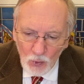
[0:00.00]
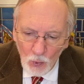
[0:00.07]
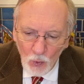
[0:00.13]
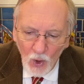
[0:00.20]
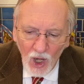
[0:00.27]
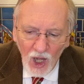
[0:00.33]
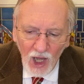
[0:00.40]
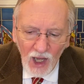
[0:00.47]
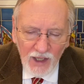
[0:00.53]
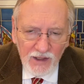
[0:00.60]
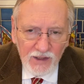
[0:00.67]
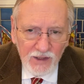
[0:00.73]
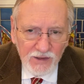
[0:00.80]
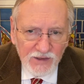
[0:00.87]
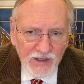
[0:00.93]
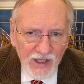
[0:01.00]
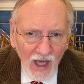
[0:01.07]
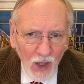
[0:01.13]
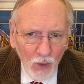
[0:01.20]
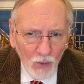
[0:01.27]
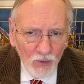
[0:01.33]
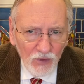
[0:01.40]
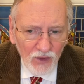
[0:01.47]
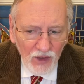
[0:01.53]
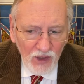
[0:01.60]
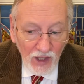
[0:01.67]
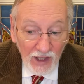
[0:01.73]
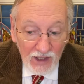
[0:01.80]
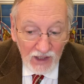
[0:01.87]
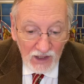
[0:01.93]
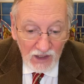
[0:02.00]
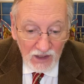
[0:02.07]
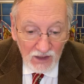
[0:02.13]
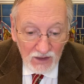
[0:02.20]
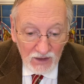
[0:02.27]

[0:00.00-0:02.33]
ride down the lane,